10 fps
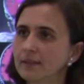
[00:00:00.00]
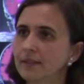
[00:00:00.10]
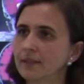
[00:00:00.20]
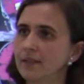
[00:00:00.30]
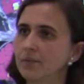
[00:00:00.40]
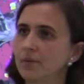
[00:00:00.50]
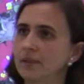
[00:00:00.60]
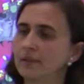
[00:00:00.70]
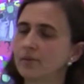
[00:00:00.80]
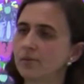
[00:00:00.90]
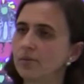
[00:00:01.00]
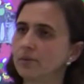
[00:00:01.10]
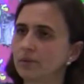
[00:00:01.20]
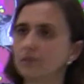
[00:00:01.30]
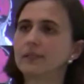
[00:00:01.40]
that they want to
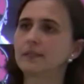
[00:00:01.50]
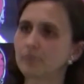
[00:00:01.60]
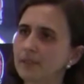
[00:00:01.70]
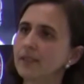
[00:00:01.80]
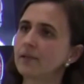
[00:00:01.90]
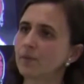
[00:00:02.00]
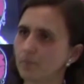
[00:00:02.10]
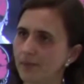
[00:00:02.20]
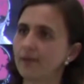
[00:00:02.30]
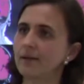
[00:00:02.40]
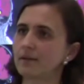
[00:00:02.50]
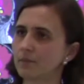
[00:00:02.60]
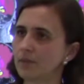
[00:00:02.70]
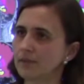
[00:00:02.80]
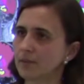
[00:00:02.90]
sort of display, compare
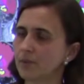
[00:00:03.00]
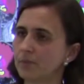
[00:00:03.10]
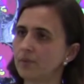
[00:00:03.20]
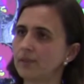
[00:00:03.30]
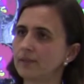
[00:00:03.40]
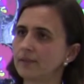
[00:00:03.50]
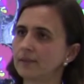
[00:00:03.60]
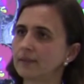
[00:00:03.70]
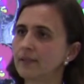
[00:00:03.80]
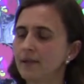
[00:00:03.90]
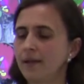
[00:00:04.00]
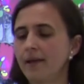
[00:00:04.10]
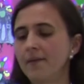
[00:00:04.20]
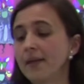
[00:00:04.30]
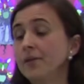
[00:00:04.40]
among their populations.
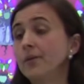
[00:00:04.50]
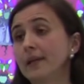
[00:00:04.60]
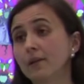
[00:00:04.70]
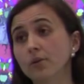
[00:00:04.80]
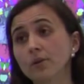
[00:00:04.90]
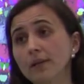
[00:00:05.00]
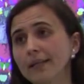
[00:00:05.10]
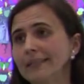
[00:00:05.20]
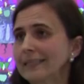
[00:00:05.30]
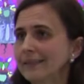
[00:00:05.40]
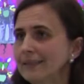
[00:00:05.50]
And then you can localize that,